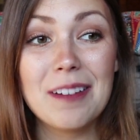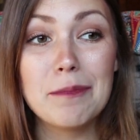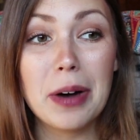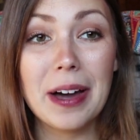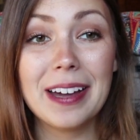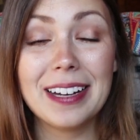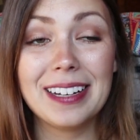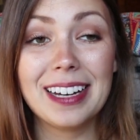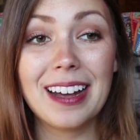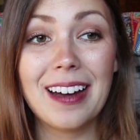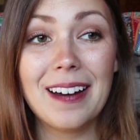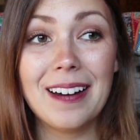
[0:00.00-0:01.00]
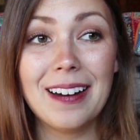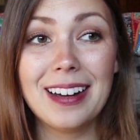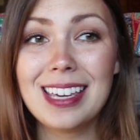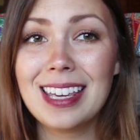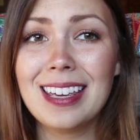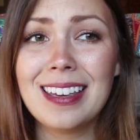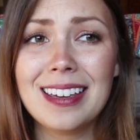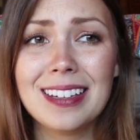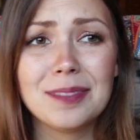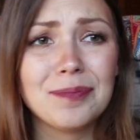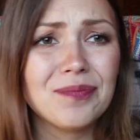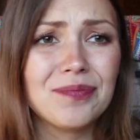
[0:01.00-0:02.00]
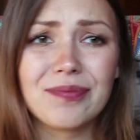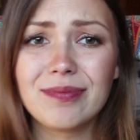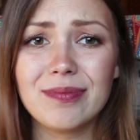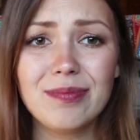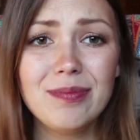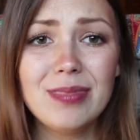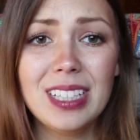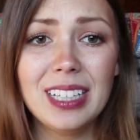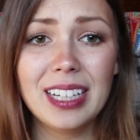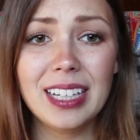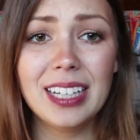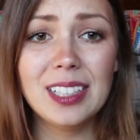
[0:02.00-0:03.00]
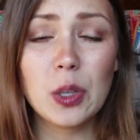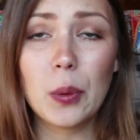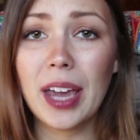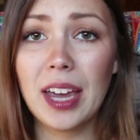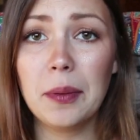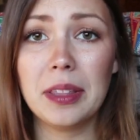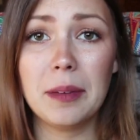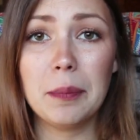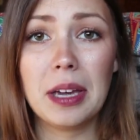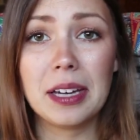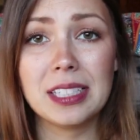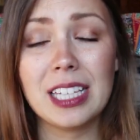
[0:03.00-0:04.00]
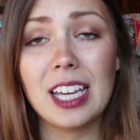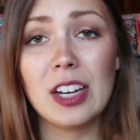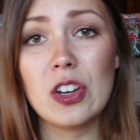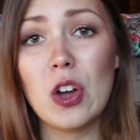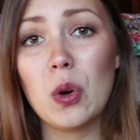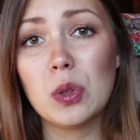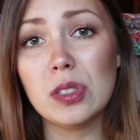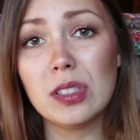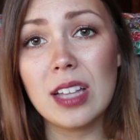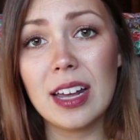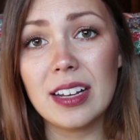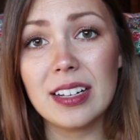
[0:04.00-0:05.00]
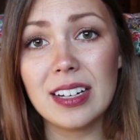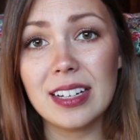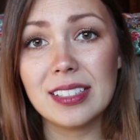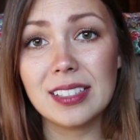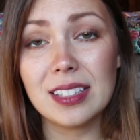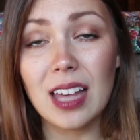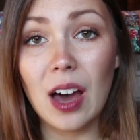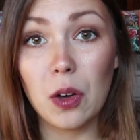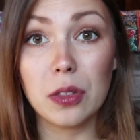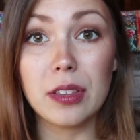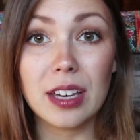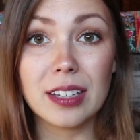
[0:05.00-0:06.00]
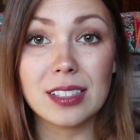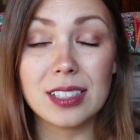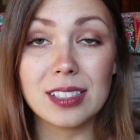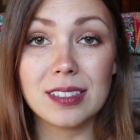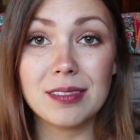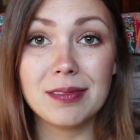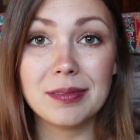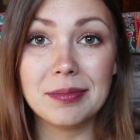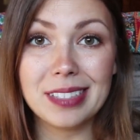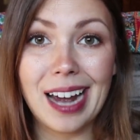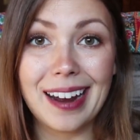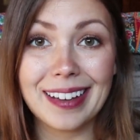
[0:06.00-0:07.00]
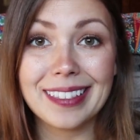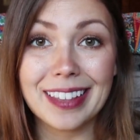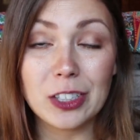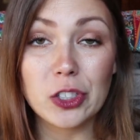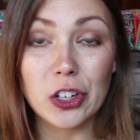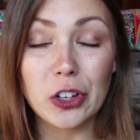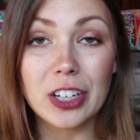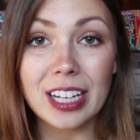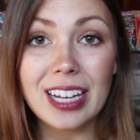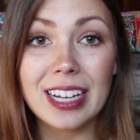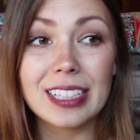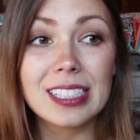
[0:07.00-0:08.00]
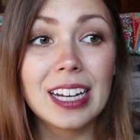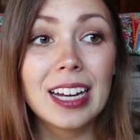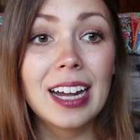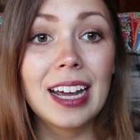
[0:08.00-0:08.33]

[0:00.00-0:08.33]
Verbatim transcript: But uh, he he's okay with it because he knows that it is the healthiest diet that she could eat.